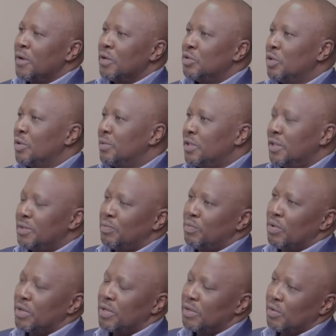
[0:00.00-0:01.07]
You're so right. it's,
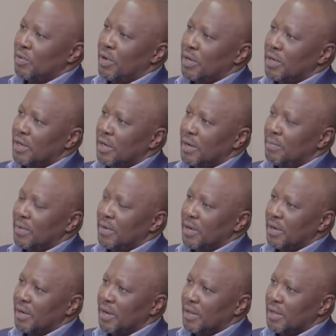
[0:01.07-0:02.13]
brought in quite um,
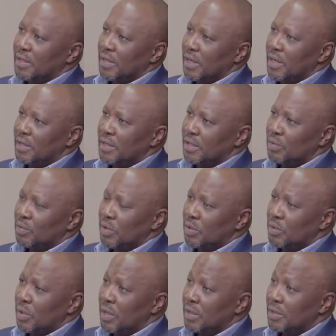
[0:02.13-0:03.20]
another challenge as well
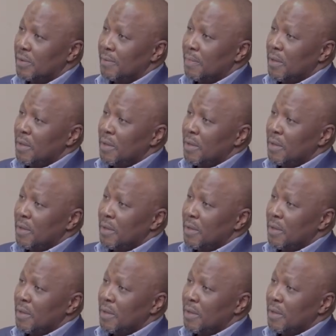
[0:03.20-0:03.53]
to us.